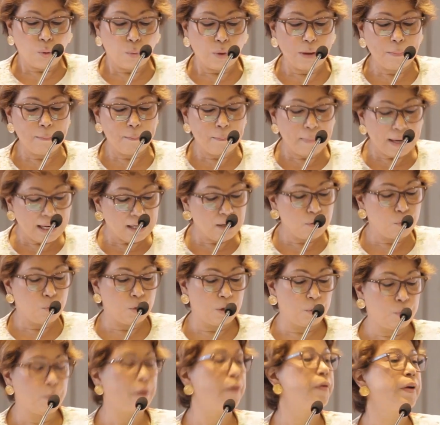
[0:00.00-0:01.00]
where men
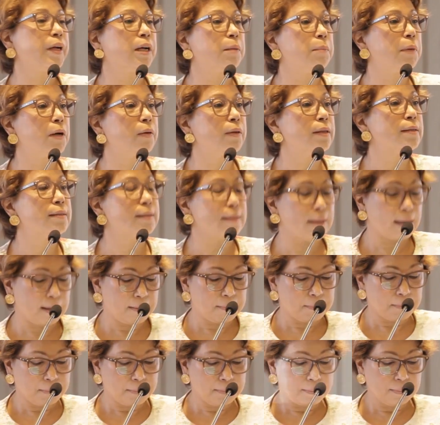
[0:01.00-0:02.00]
were worrying about the
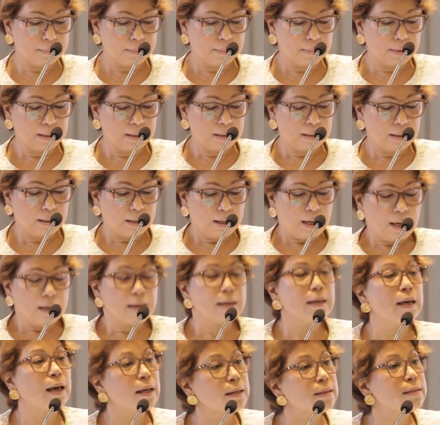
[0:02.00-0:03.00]
same.
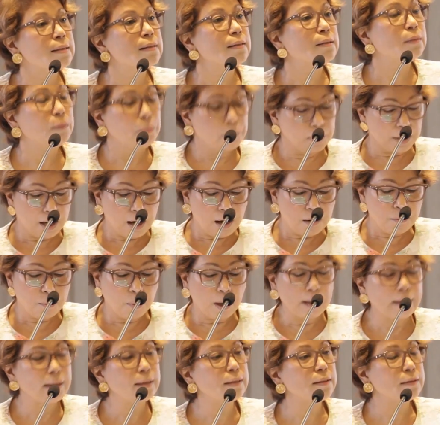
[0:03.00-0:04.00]
Yes, we are
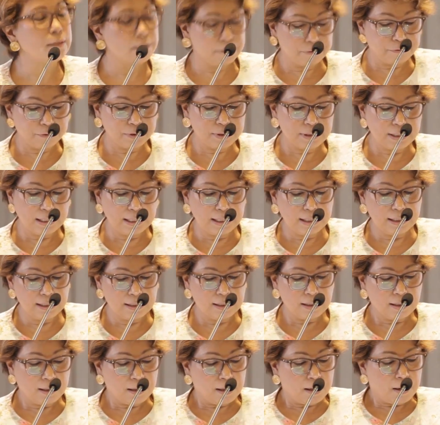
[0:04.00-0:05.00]
wired differently,
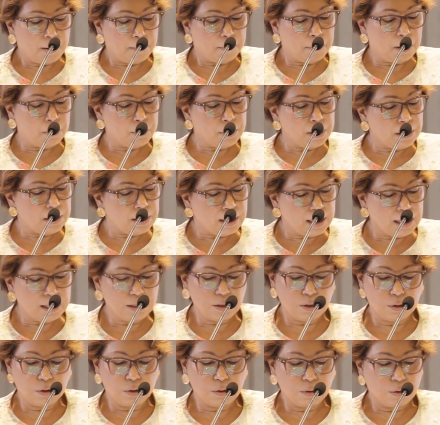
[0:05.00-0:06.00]
but we need
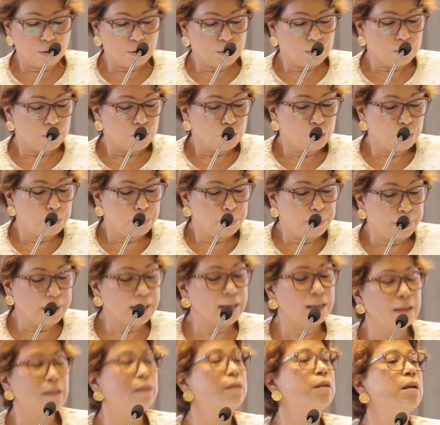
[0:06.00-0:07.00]
to
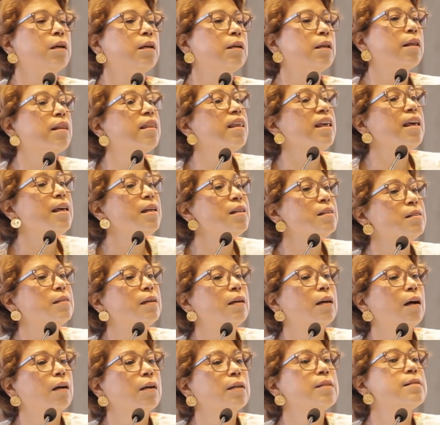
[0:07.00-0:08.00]
bring these
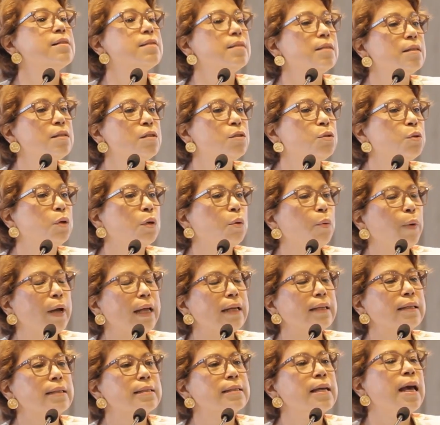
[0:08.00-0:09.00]
concerns to
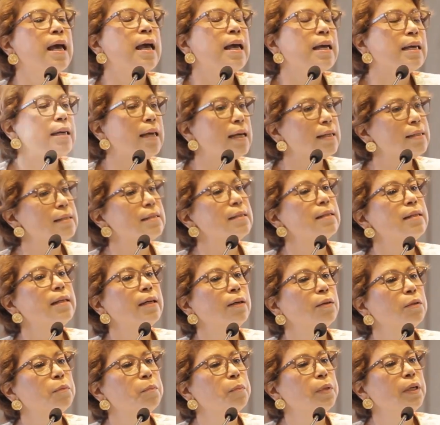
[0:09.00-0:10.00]
awareness. Yesterday
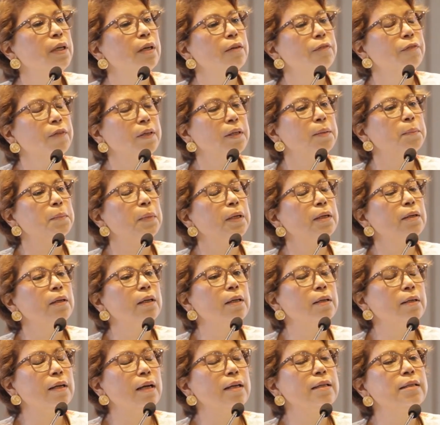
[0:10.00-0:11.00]
on BFM, I,
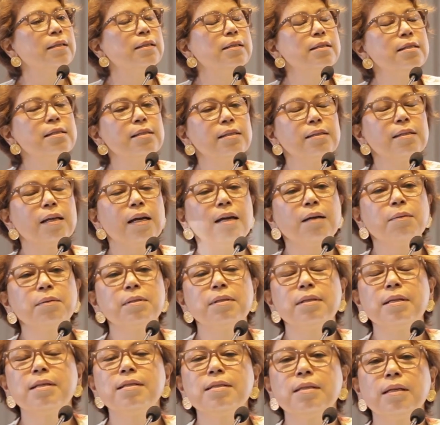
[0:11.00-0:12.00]
I, I, list, I
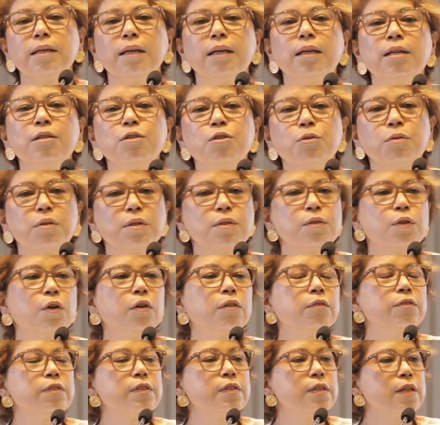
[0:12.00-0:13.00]
was listening in to this
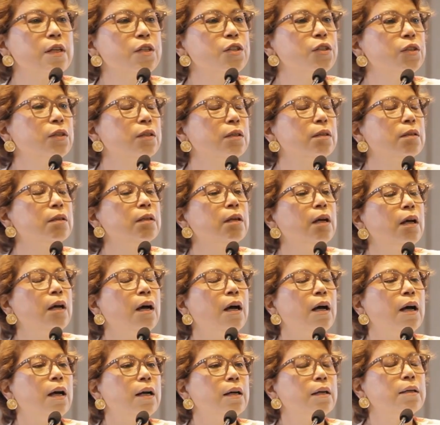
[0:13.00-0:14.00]
conversation
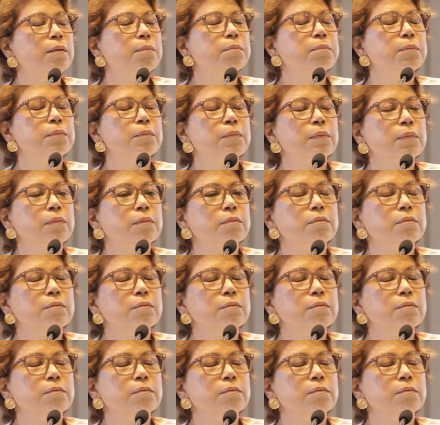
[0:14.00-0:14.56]
um,